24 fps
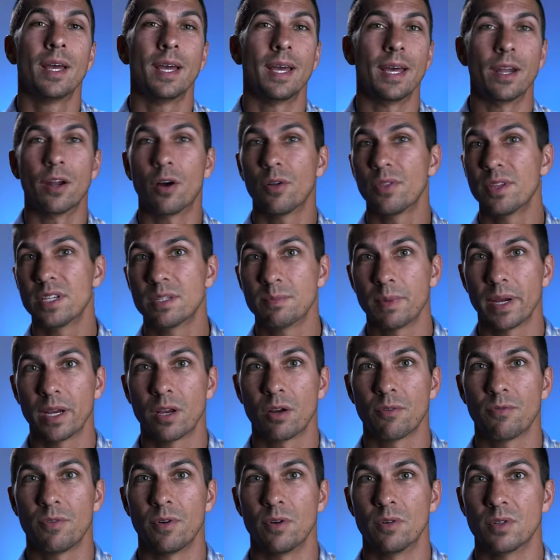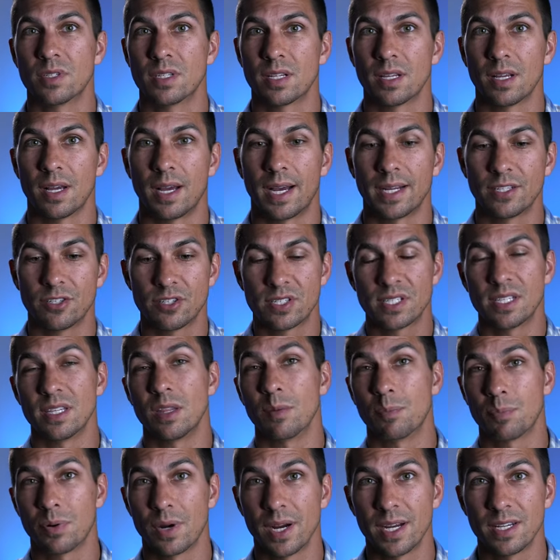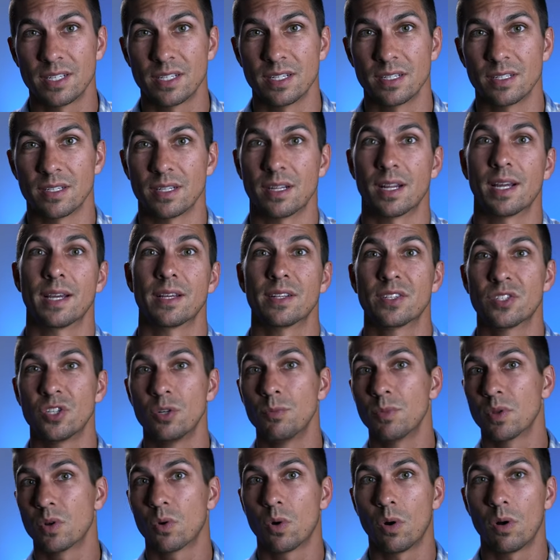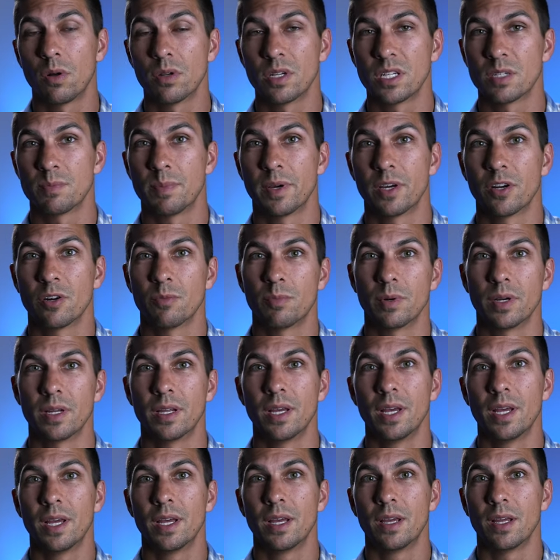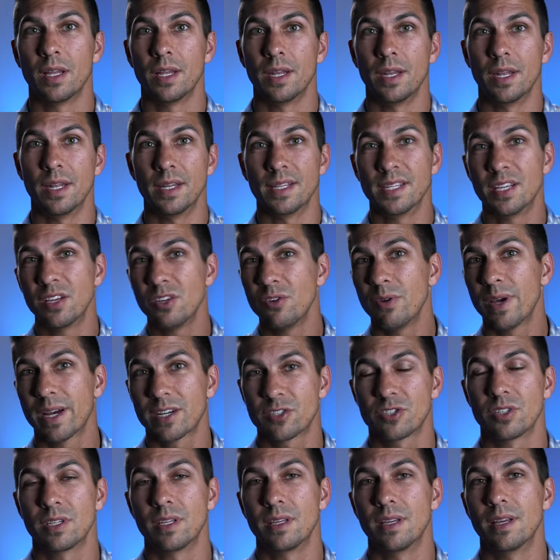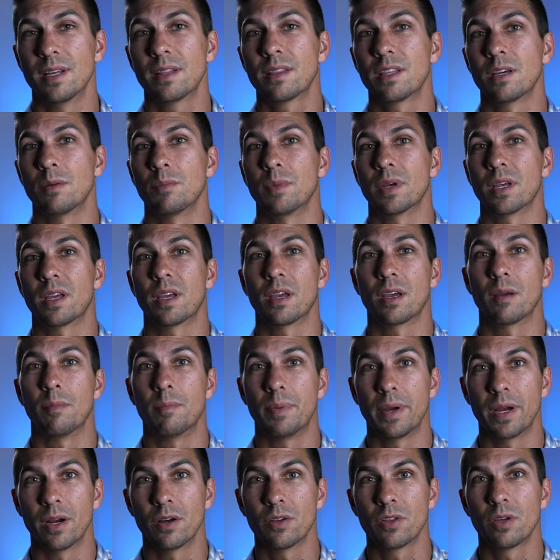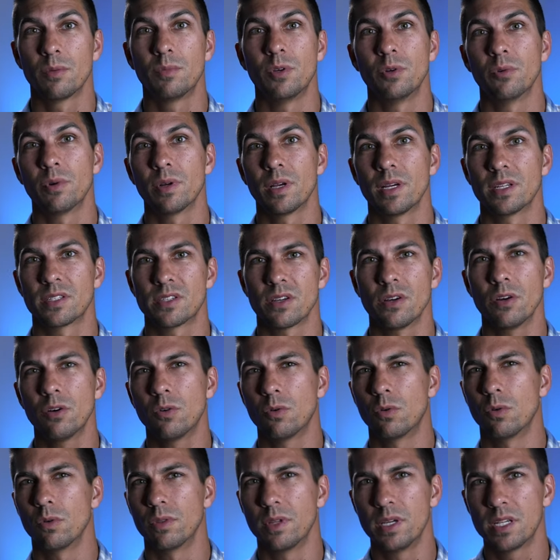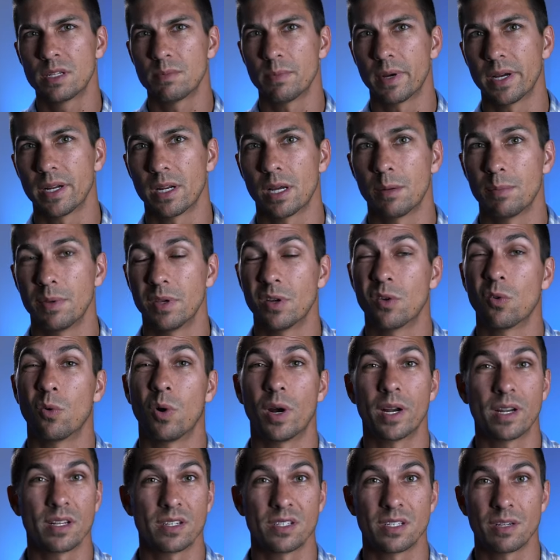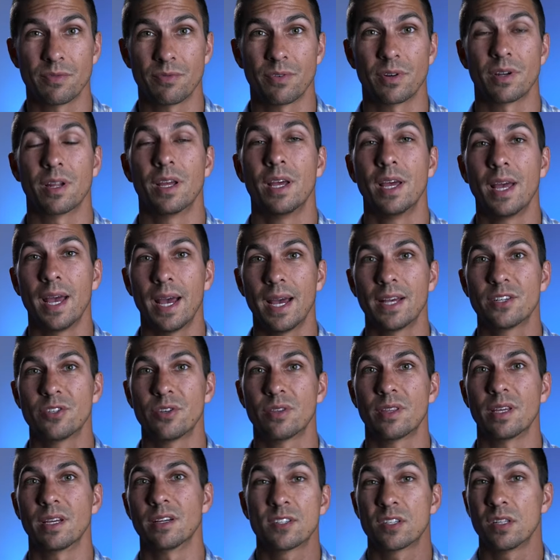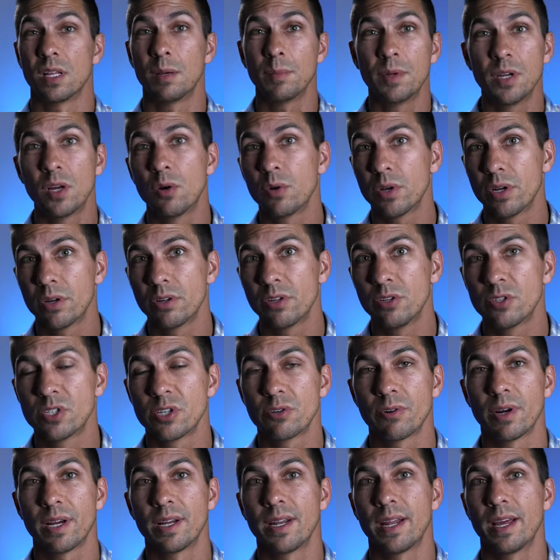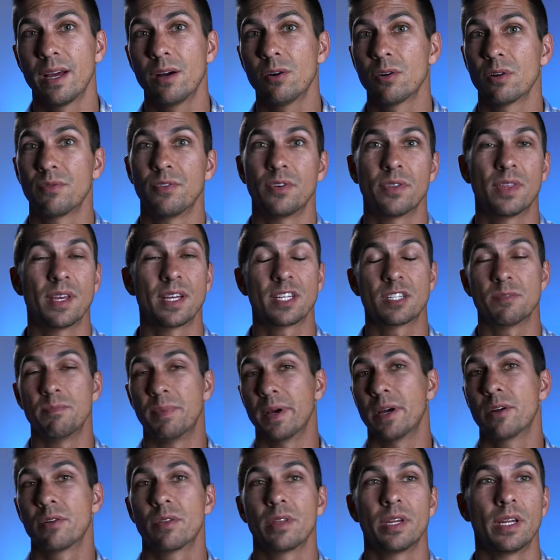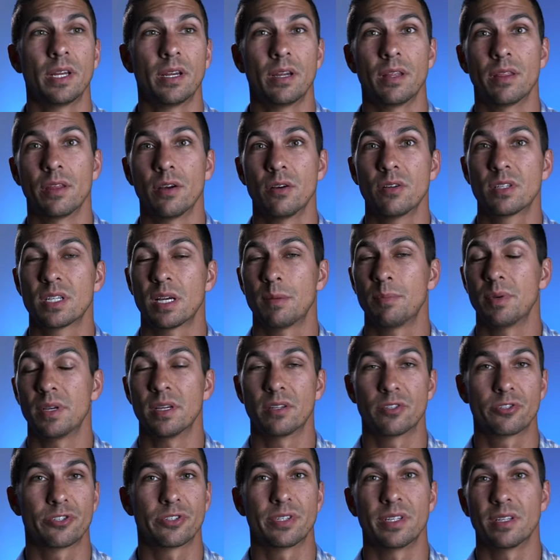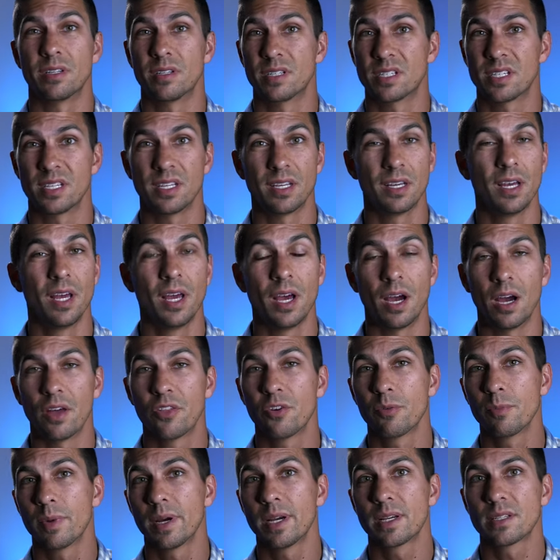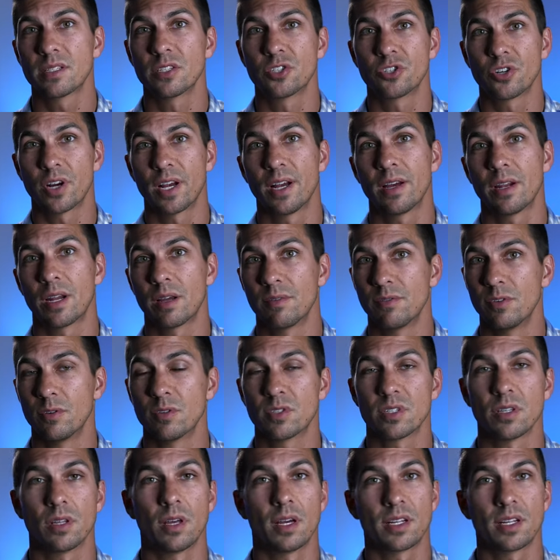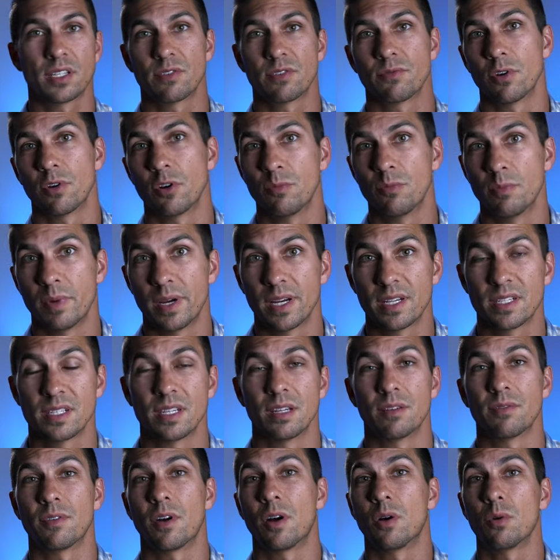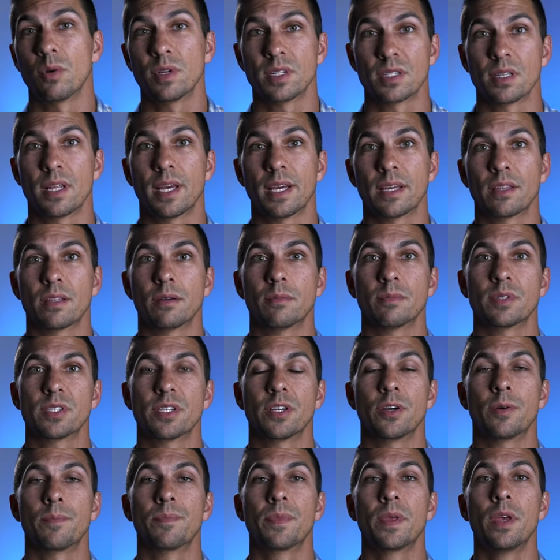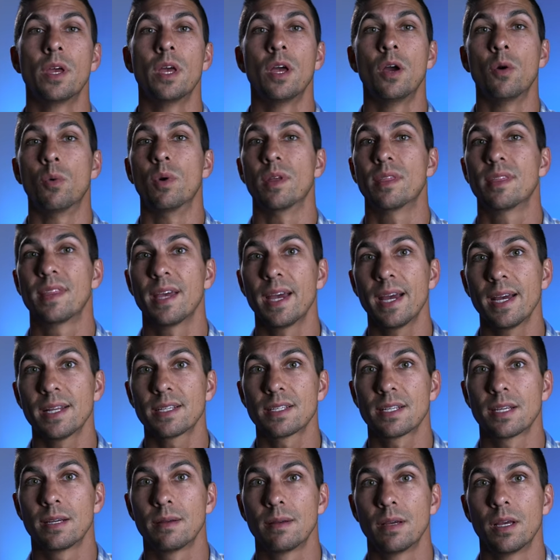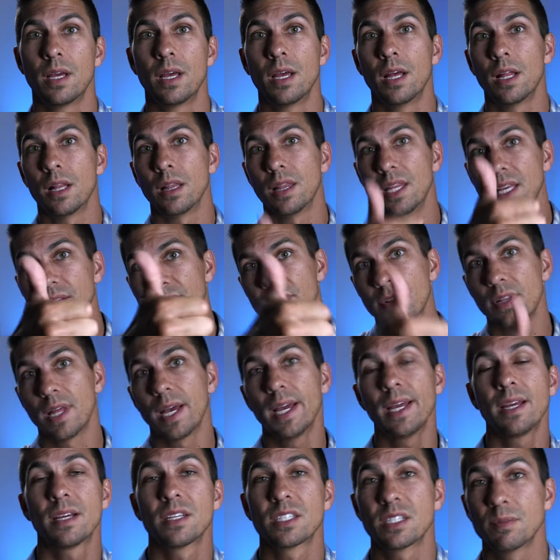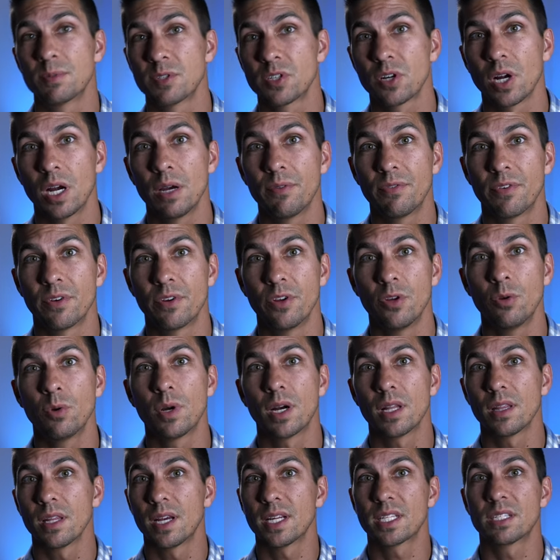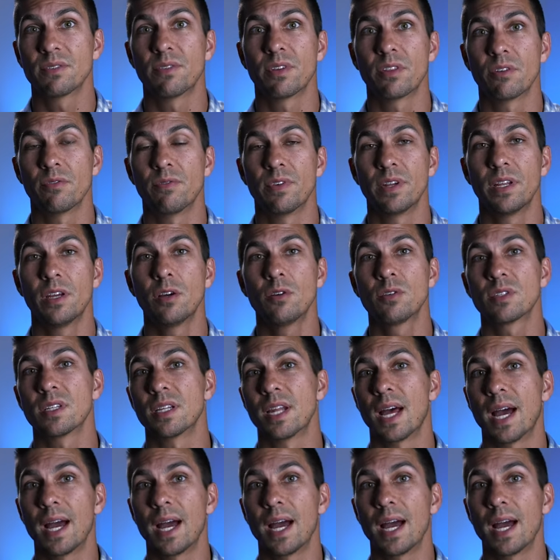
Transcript: at all these microphones, I just see the prices and I assume the quality's better, but until you actually get them and can compare them, you realize, oh, well, these might not be quite as different as you think. So let me know what you're using right now, or if you think it's better than any of those, I'd be interested to see other mics to try out. I've used lots of Rode mics and have always liked them. So with that, leave a like, subscribe if you're new, got lots of other videos, and